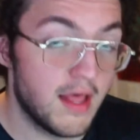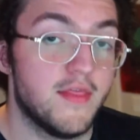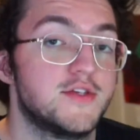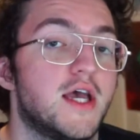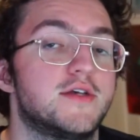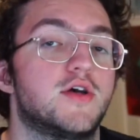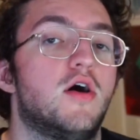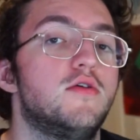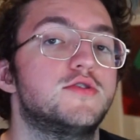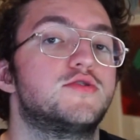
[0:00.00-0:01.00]
And this has
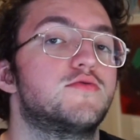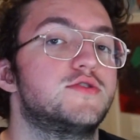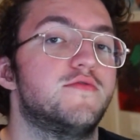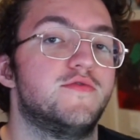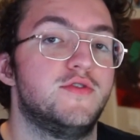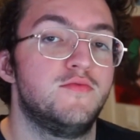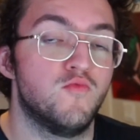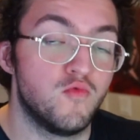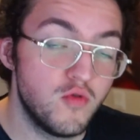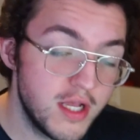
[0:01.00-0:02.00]
all sorts of
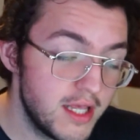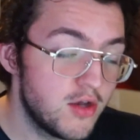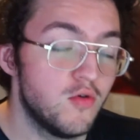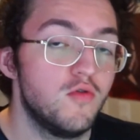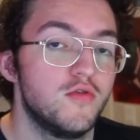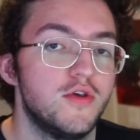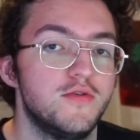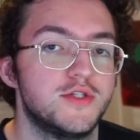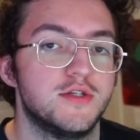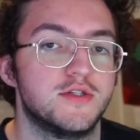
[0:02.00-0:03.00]
really cool
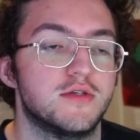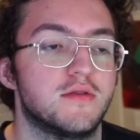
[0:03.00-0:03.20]
uses,